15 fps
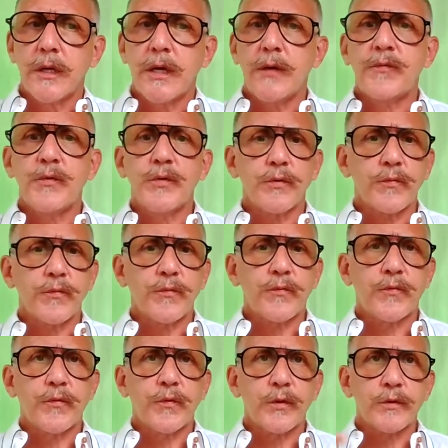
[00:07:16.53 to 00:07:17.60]
If your
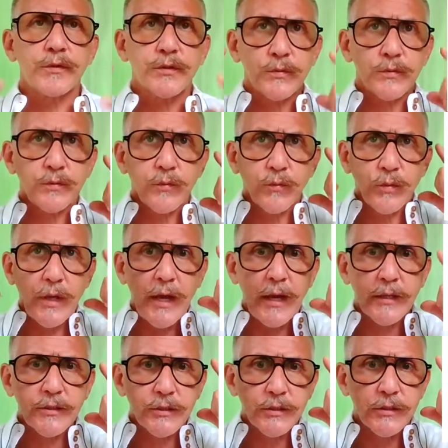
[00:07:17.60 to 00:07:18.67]
first
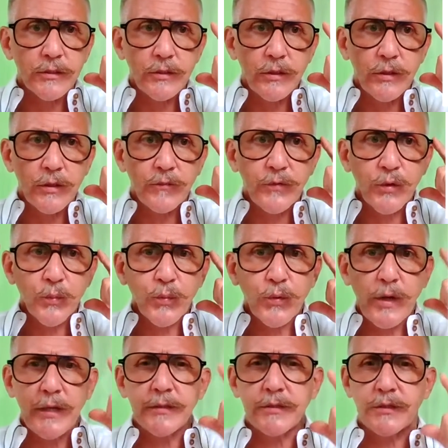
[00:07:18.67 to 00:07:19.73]
reaction, if your
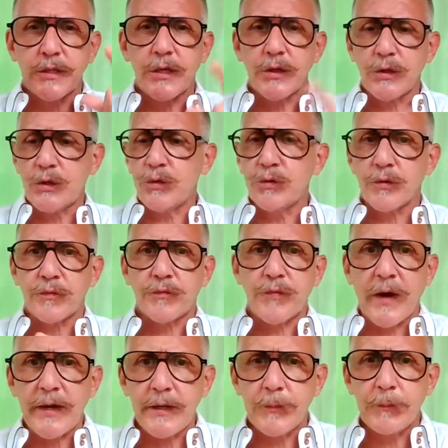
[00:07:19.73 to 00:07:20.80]
brain's telling you to
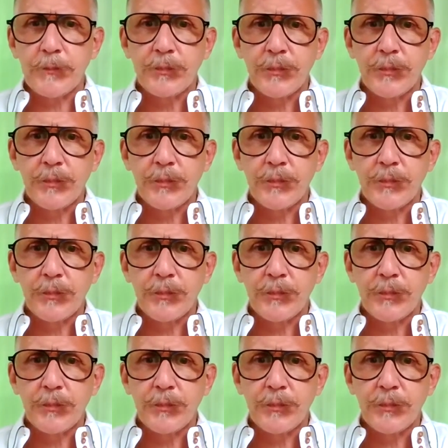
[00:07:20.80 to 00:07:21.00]
fight,